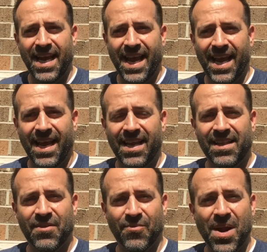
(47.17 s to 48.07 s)

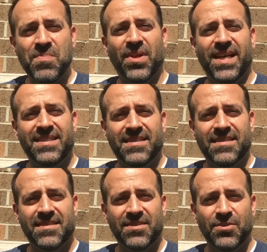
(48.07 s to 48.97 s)
and the right
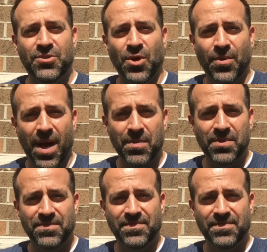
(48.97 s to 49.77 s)
place showed up.